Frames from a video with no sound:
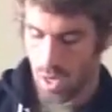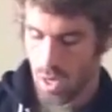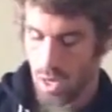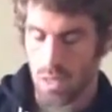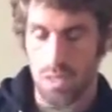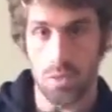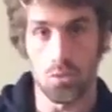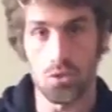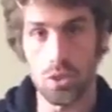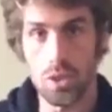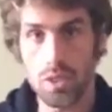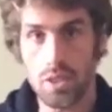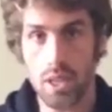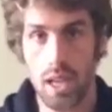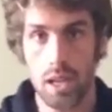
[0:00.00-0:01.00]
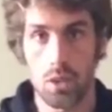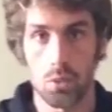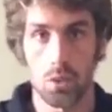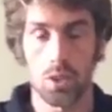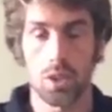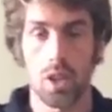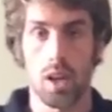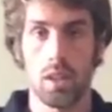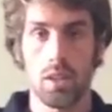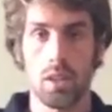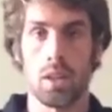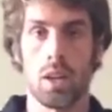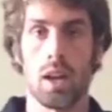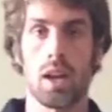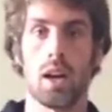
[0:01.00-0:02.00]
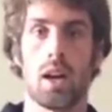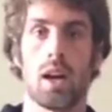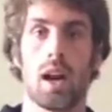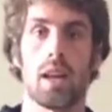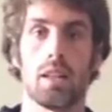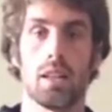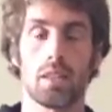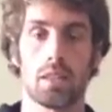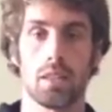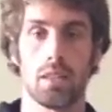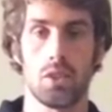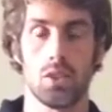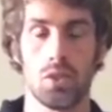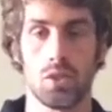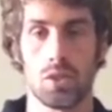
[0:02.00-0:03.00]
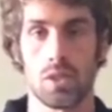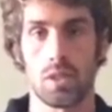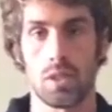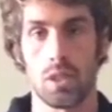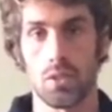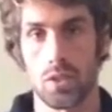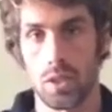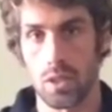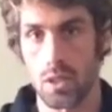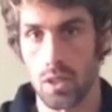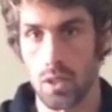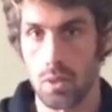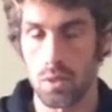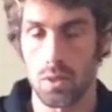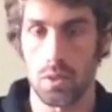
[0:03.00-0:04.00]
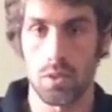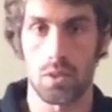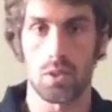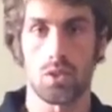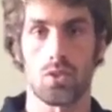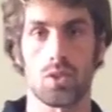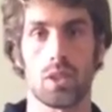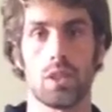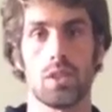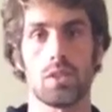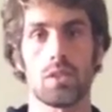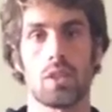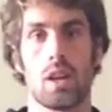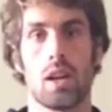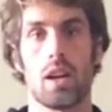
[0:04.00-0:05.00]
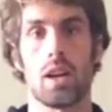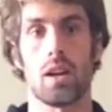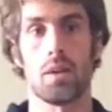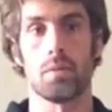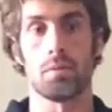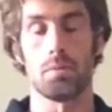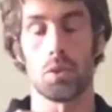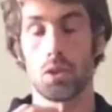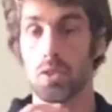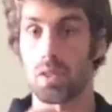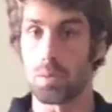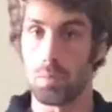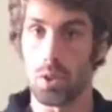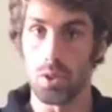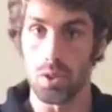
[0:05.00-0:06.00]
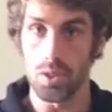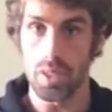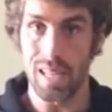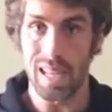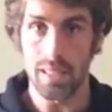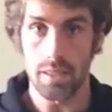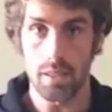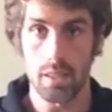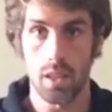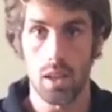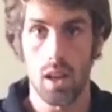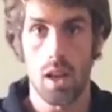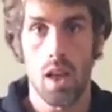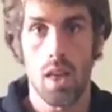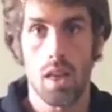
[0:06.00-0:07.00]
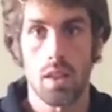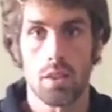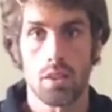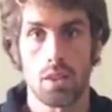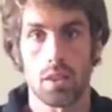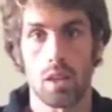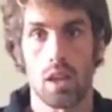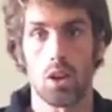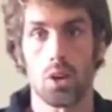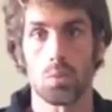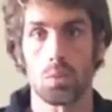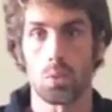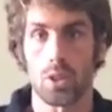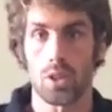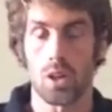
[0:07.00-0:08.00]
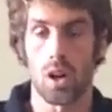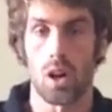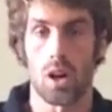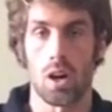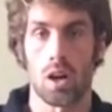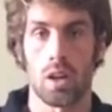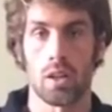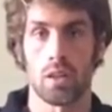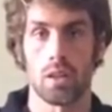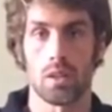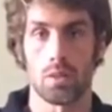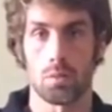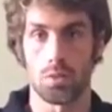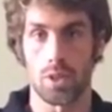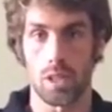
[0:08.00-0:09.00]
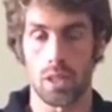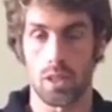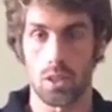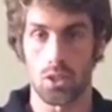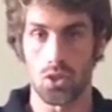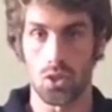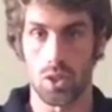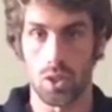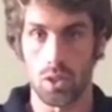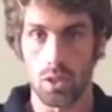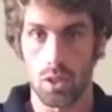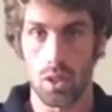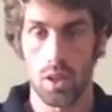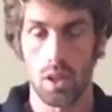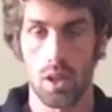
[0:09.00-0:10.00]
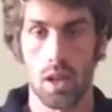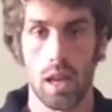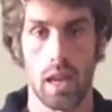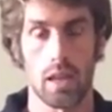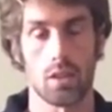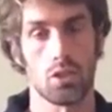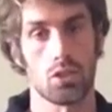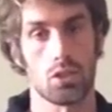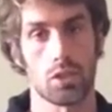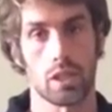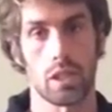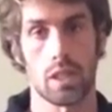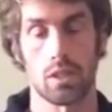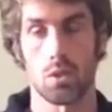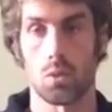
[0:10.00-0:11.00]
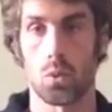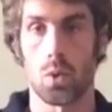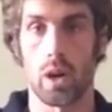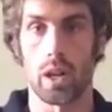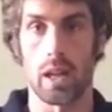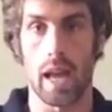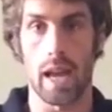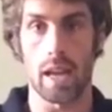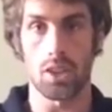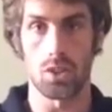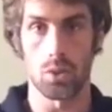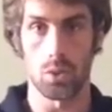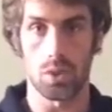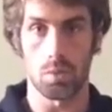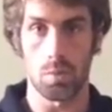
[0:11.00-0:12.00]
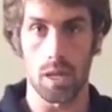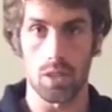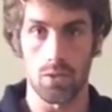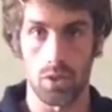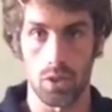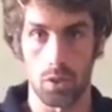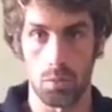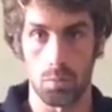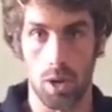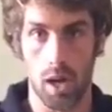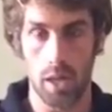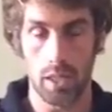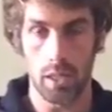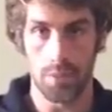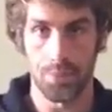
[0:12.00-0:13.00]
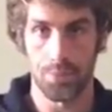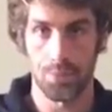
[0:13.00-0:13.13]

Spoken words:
Some drills to kind of work on. I like to use different drills, mostly pull sets, to help work on breathing control and learning what actually works best for your body.